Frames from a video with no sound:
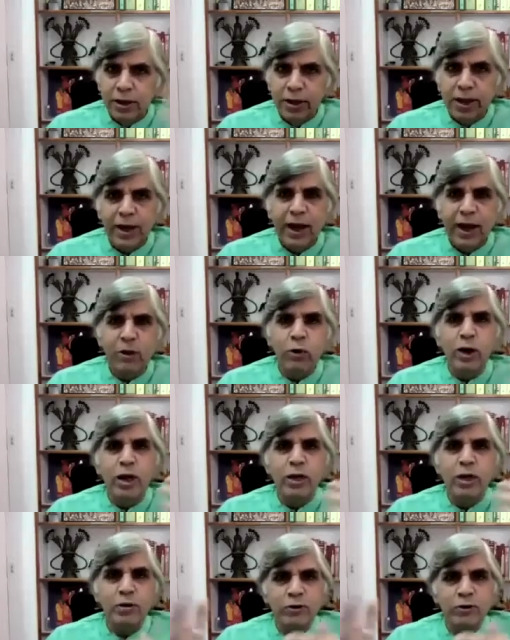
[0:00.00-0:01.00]
They get
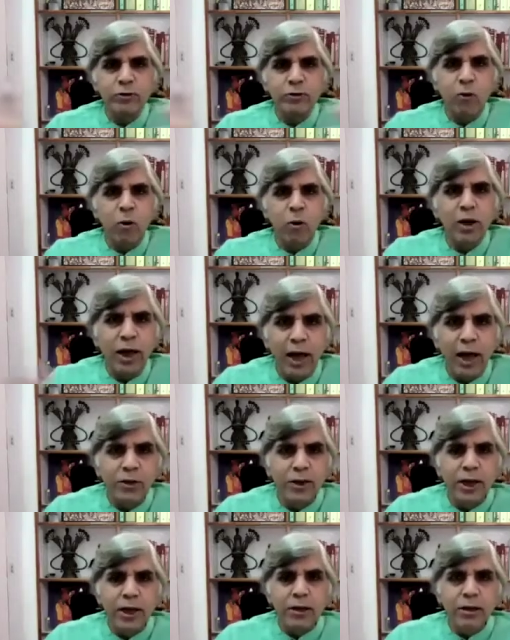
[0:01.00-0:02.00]
together for small
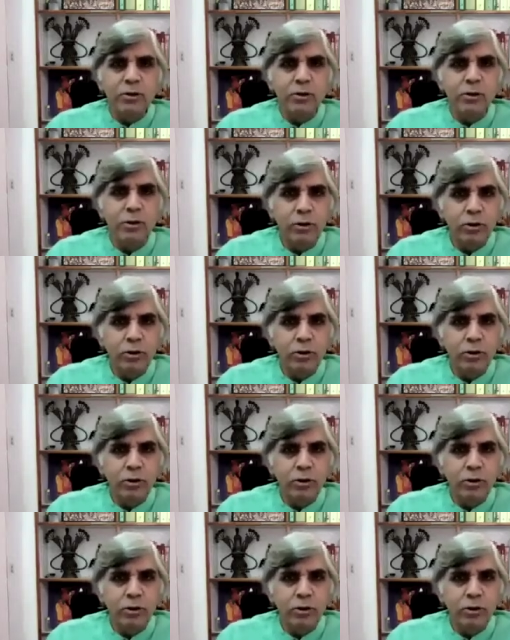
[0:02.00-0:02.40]
gatherings.